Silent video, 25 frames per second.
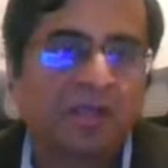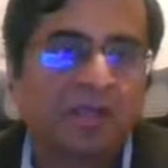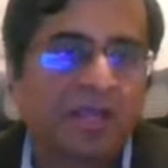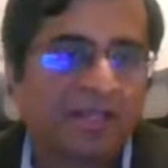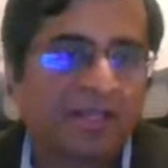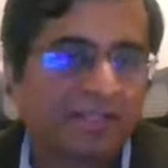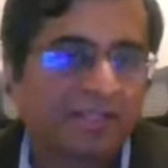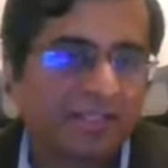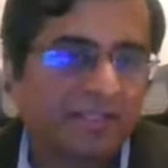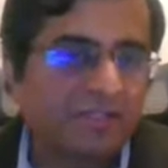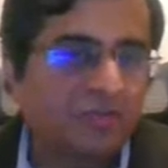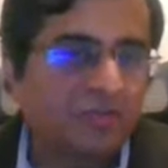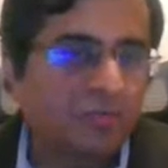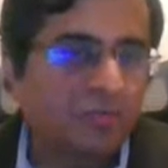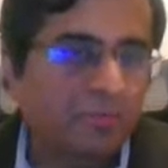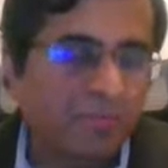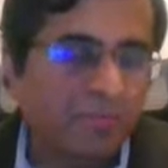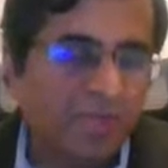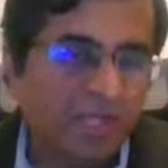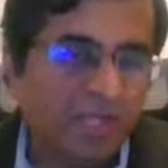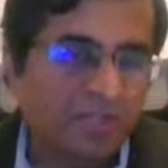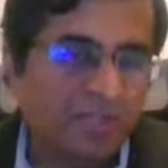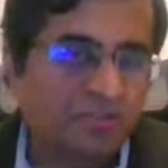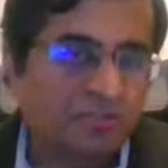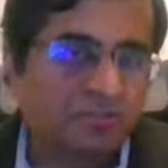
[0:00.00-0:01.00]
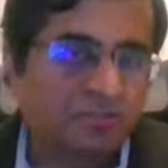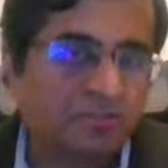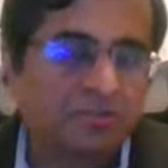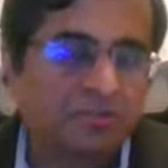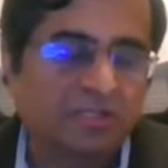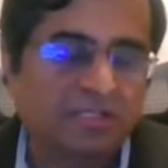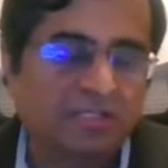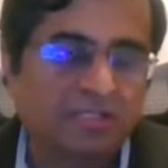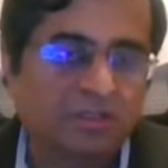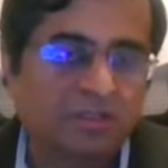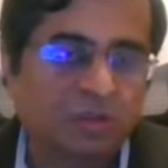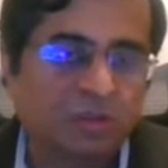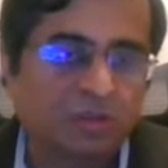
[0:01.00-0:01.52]
and then you measure
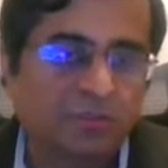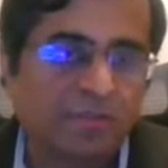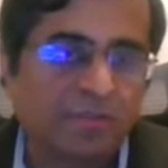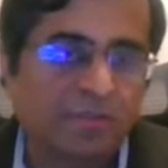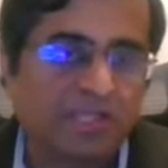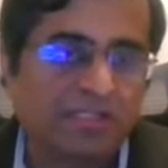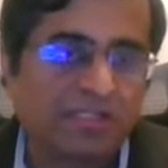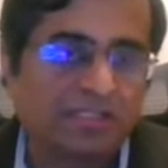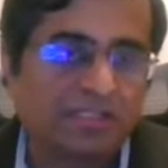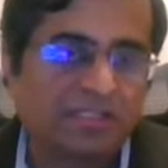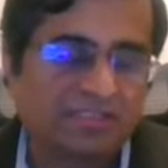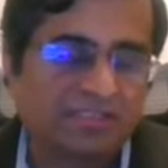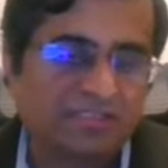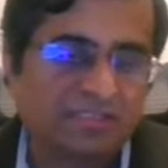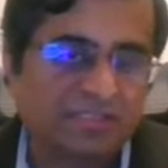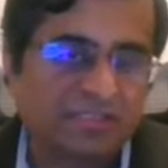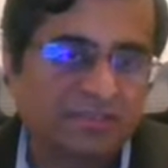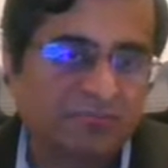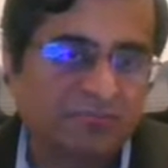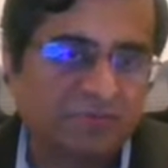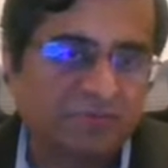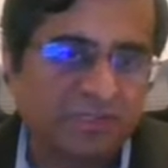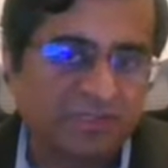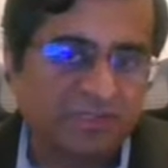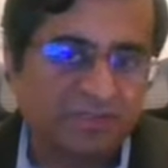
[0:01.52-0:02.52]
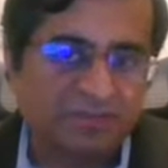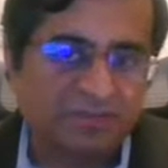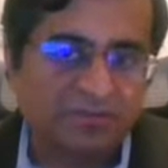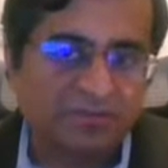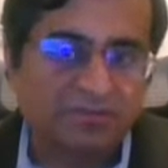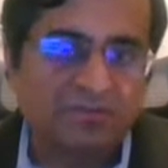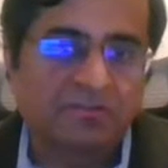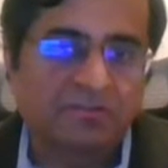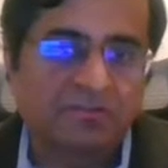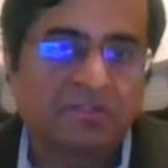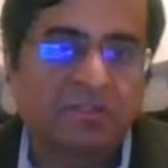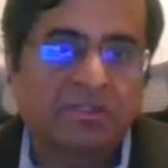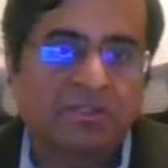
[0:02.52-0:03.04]
and look back and see
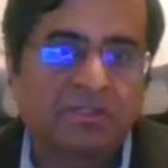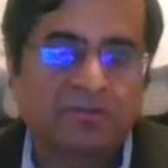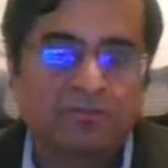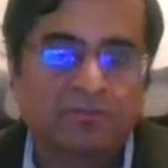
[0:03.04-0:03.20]
whether